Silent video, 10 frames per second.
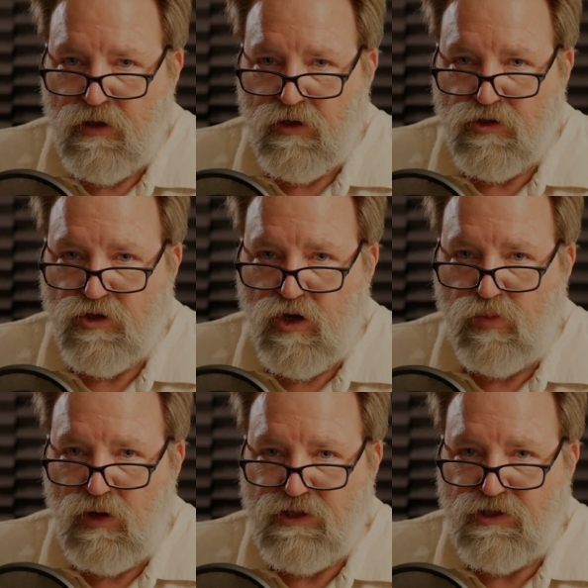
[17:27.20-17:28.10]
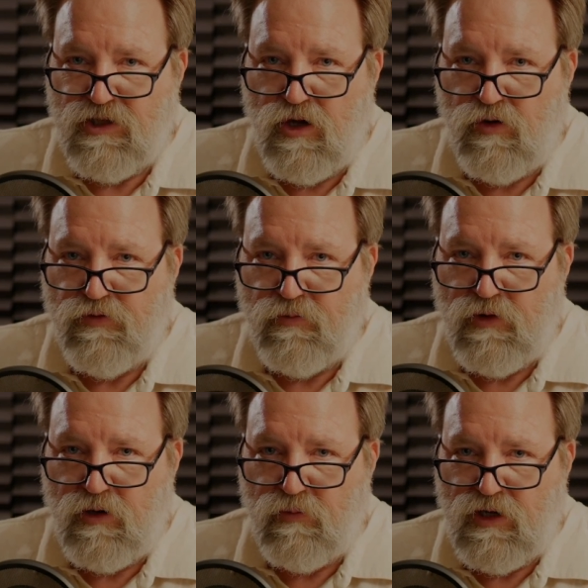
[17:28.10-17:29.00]
There's no place to go from
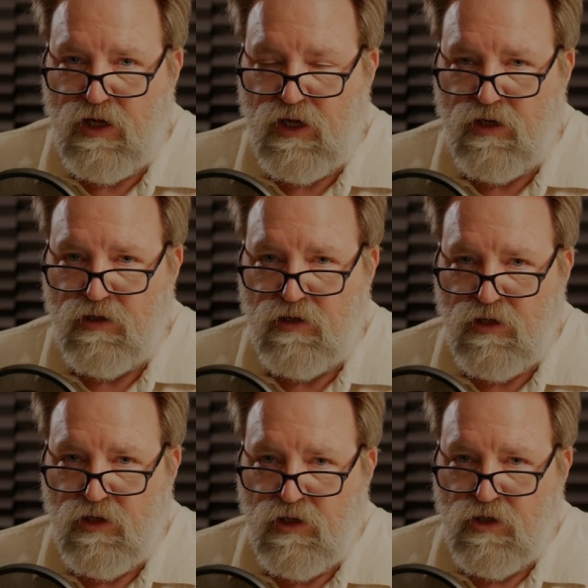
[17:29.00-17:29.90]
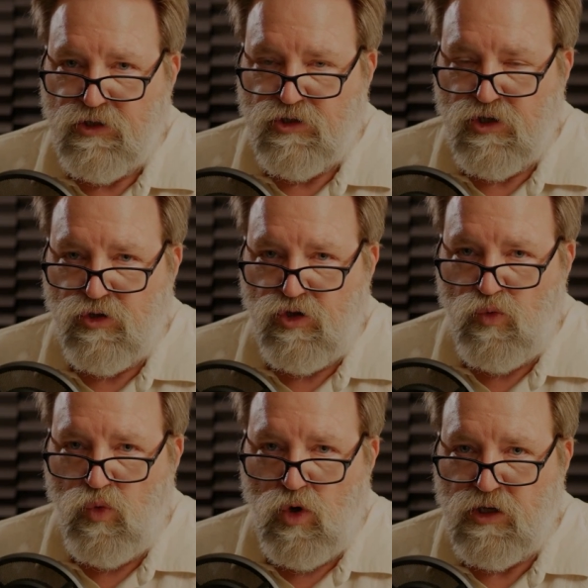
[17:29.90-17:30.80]
there but down. So you
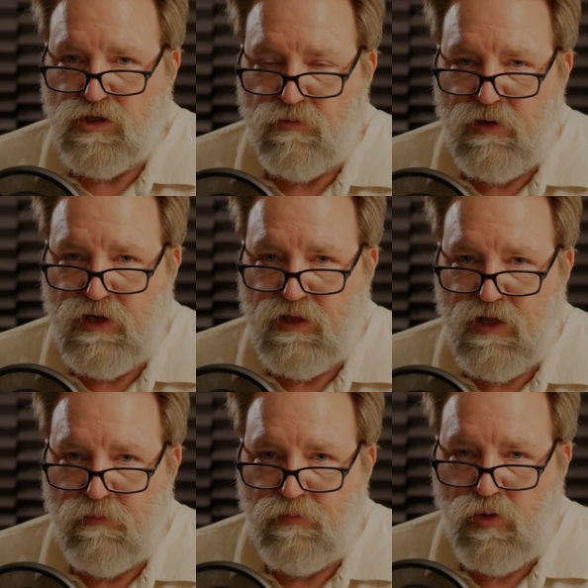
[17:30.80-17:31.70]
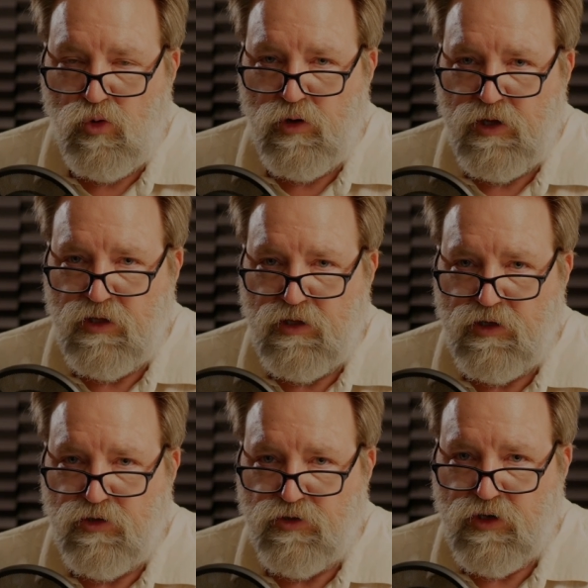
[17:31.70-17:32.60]
want to make that point that
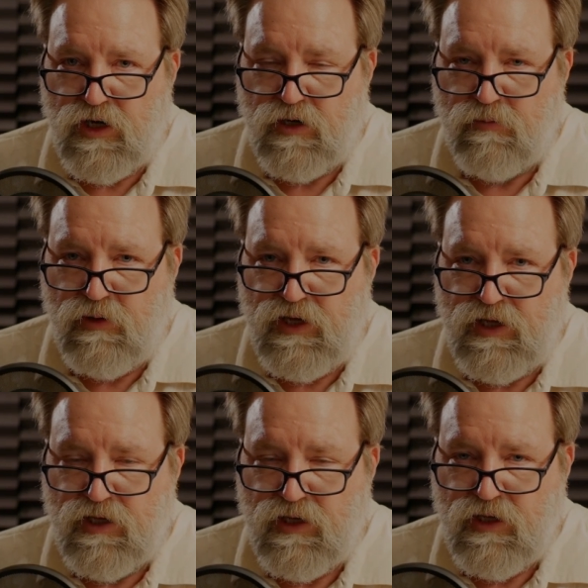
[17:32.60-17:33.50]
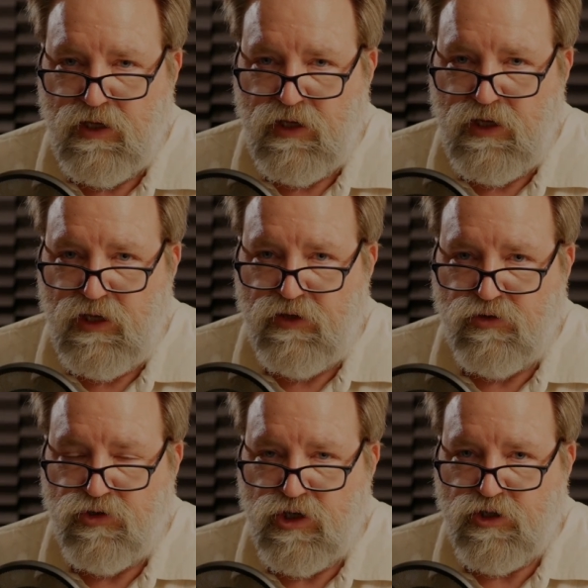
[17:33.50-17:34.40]
you're trying to make either
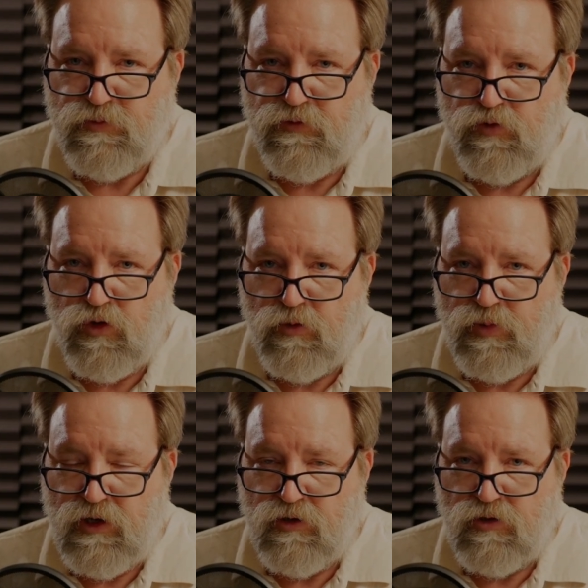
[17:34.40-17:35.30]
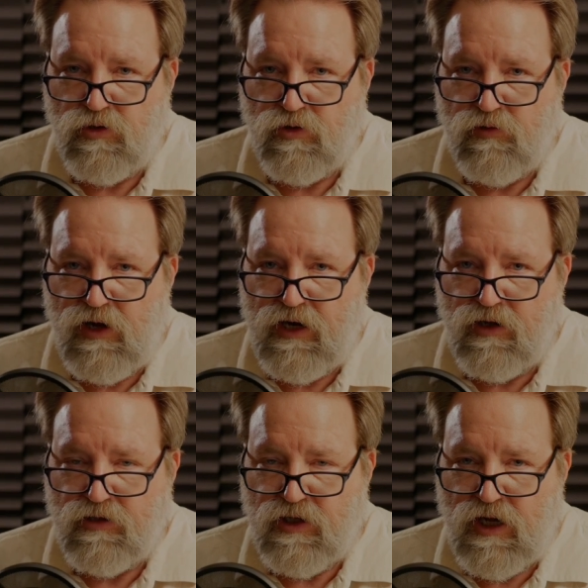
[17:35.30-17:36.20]
just before the pinnacle or right
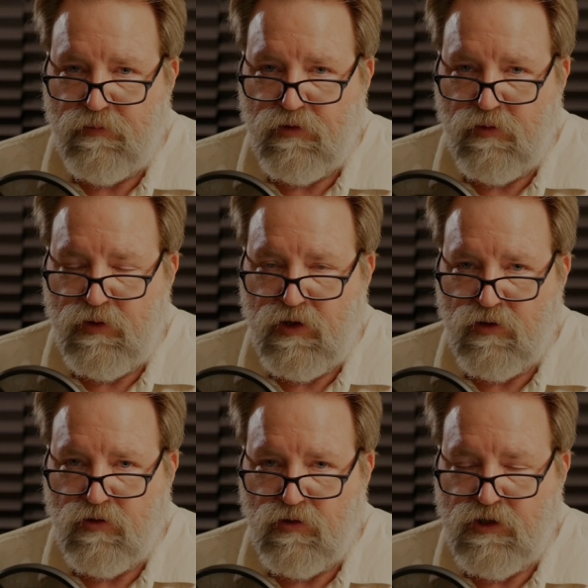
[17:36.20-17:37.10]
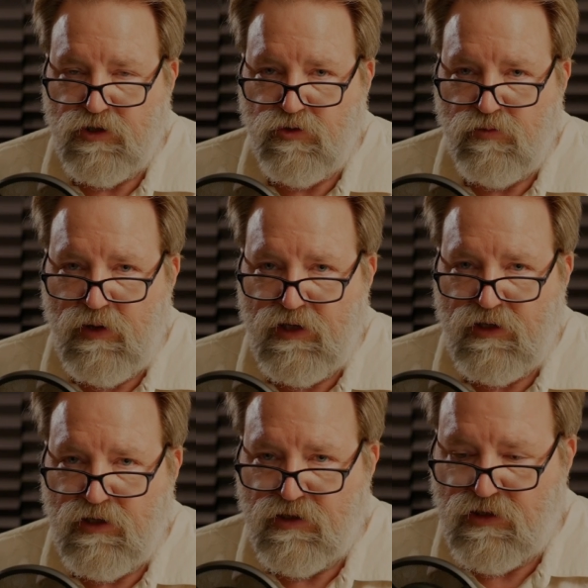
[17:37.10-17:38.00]
on top of the pinnacle as you make
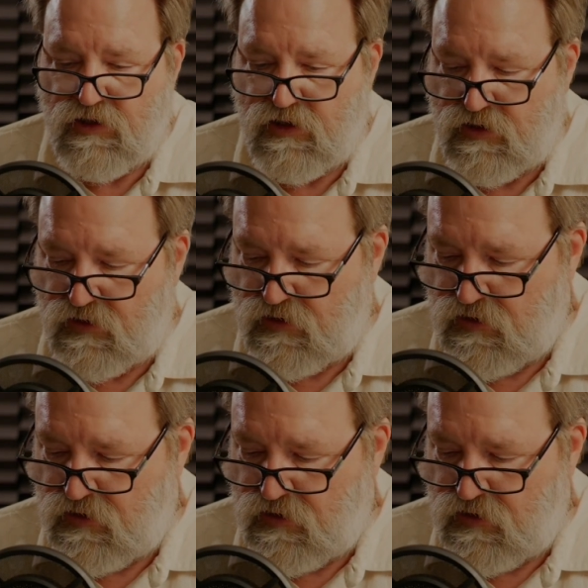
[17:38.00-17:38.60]
the ascent